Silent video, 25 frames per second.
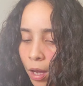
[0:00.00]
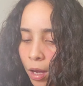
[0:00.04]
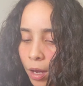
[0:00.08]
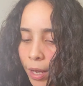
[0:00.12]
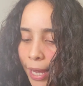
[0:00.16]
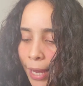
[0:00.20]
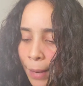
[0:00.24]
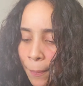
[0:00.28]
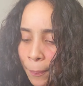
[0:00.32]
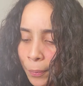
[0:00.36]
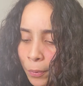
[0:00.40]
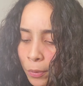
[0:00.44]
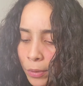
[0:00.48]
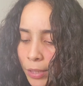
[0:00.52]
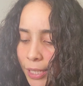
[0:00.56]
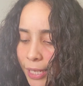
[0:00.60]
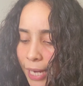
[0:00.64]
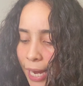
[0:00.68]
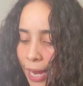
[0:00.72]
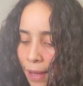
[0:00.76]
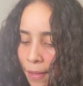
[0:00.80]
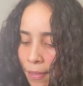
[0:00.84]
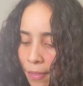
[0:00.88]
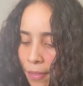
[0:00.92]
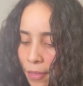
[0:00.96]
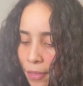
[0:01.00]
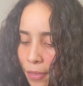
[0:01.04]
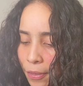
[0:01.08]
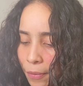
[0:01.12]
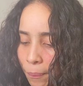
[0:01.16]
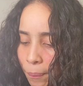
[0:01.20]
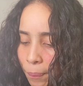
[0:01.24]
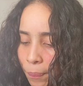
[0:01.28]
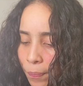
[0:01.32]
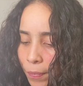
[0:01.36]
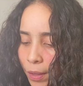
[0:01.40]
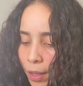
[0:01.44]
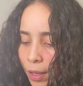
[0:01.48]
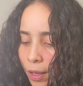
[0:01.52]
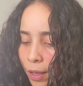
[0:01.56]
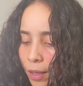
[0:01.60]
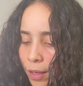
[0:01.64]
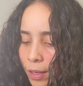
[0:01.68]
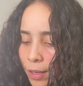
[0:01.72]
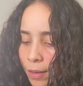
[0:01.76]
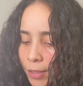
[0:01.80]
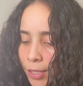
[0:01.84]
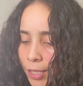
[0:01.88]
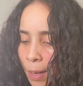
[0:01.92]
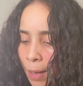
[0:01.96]
April 10th.
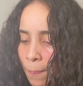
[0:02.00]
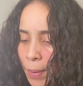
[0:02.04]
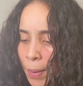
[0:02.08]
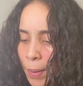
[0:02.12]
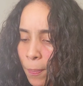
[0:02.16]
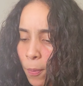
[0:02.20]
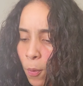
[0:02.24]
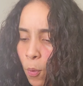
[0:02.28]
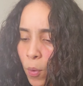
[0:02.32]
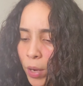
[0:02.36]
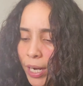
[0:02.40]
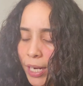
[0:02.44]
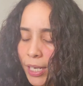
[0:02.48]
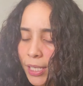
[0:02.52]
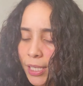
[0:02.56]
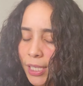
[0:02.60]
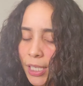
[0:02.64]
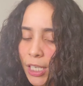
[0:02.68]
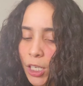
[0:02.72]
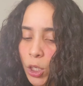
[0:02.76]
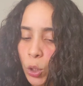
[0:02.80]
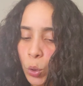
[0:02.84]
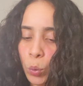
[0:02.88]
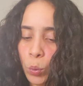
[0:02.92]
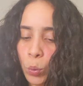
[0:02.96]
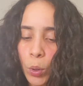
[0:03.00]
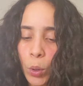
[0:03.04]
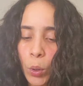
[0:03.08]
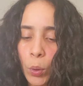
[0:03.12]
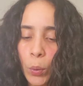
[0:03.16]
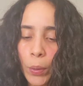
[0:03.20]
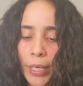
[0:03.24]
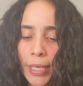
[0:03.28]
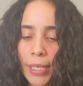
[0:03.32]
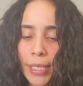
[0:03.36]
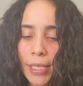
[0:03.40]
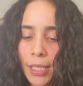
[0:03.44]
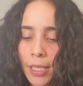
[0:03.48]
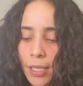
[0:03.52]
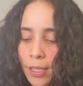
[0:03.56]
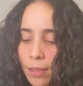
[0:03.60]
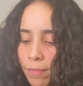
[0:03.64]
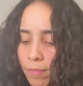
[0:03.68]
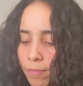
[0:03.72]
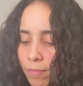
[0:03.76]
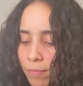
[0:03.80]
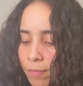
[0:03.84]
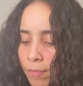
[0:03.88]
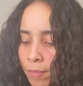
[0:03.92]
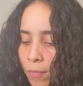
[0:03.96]
Some people wanted to see you ruined,
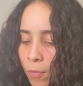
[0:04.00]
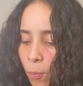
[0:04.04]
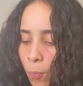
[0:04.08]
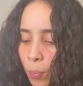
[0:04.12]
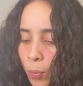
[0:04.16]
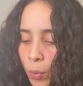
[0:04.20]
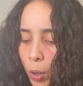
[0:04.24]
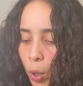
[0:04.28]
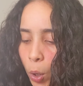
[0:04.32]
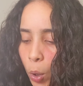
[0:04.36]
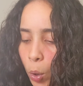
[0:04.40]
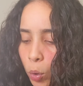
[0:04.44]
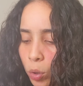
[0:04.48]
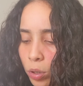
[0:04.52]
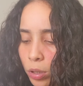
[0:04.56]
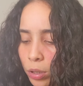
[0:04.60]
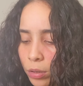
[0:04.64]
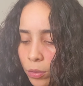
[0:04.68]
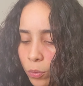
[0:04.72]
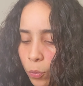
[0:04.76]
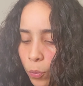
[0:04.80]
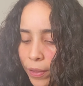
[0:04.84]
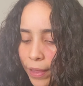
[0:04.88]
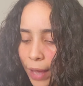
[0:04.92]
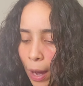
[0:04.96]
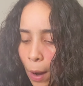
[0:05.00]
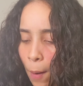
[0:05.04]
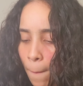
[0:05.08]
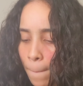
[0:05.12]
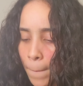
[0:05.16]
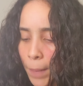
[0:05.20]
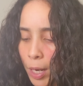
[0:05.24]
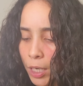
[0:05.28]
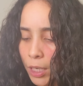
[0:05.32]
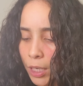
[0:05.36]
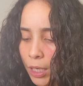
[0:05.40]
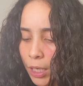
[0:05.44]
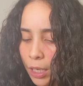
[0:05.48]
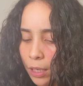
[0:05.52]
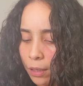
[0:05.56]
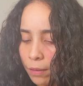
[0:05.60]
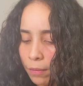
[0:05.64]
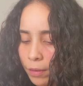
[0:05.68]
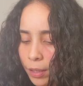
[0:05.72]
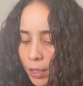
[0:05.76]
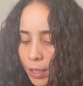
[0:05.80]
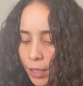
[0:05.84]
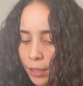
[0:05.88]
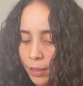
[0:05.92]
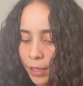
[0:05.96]
broke, without money.
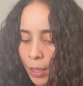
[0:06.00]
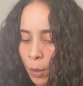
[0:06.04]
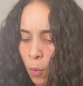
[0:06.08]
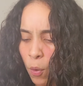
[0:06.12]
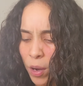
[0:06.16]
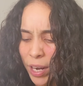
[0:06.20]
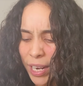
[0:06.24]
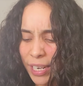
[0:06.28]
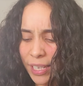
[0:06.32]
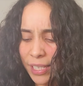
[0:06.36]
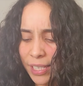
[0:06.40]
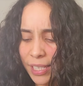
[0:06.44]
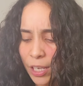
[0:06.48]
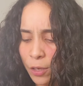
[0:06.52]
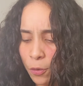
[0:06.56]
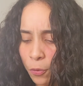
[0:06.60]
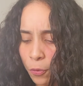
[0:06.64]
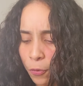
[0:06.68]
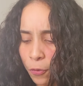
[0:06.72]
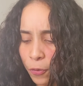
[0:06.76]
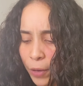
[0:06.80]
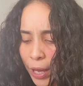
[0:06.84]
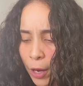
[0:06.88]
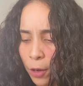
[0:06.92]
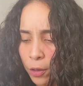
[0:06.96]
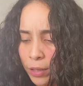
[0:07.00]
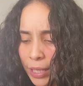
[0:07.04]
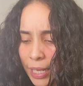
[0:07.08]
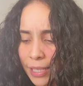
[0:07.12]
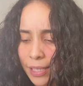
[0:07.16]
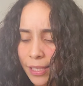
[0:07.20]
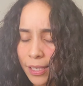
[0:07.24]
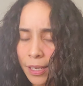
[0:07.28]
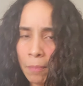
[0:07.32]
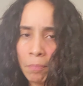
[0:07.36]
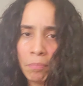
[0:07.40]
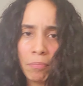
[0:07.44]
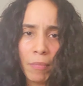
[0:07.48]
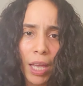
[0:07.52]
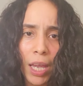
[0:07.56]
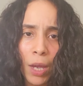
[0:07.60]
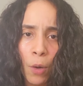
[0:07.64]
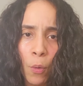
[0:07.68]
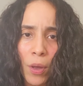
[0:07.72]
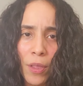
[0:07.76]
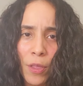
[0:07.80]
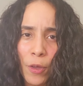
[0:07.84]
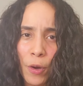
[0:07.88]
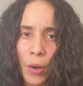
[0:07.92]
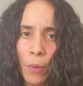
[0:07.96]
They wanted to see you fail at something,
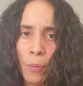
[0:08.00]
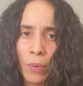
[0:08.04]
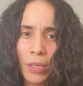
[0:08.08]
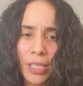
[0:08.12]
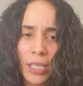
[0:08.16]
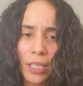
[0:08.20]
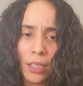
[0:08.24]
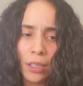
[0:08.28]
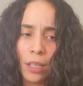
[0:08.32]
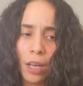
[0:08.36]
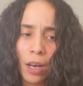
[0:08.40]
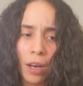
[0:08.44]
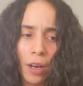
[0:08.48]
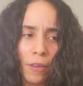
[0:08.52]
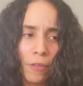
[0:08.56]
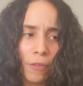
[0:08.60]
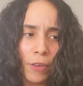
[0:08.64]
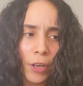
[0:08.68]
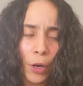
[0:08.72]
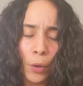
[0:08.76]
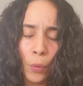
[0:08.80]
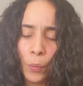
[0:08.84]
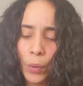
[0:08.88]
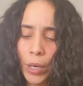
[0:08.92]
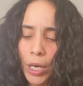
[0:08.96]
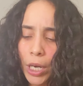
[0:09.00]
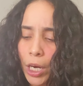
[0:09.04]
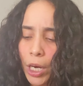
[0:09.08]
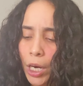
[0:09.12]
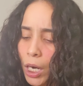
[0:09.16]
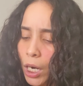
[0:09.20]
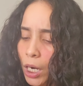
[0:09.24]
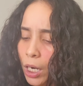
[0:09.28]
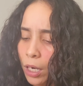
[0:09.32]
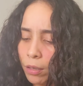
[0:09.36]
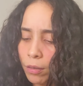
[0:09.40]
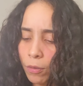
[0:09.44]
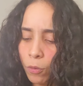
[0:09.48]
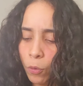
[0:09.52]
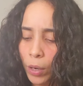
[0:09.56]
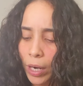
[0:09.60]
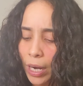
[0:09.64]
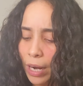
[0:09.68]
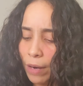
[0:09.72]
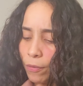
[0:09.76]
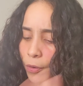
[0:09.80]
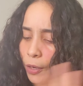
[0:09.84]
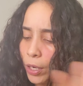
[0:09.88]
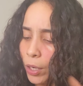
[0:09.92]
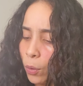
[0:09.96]
whether it was in love, career,
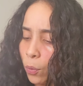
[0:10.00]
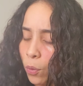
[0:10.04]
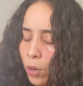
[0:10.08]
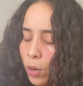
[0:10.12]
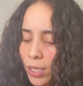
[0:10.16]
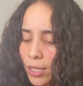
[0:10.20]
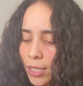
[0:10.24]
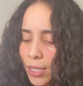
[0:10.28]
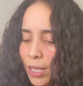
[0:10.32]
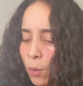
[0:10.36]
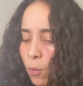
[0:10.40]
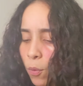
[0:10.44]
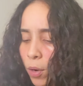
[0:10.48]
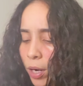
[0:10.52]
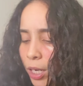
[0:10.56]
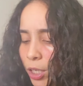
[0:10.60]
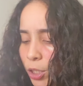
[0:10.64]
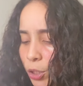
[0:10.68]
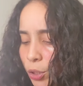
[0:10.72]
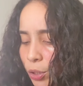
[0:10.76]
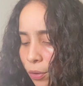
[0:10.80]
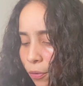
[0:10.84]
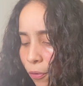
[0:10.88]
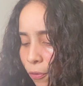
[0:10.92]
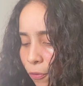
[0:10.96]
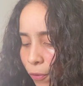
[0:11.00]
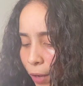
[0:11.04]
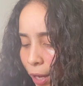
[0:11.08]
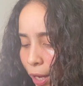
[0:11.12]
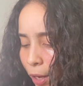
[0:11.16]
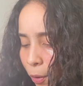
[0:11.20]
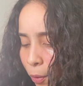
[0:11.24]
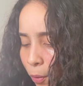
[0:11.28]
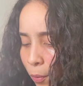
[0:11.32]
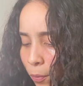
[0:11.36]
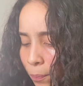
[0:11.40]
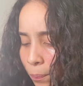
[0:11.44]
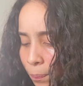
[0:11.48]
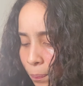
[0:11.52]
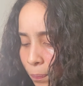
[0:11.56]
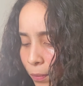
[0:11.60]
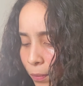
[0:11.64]
whatever it was. They wanted you to fail.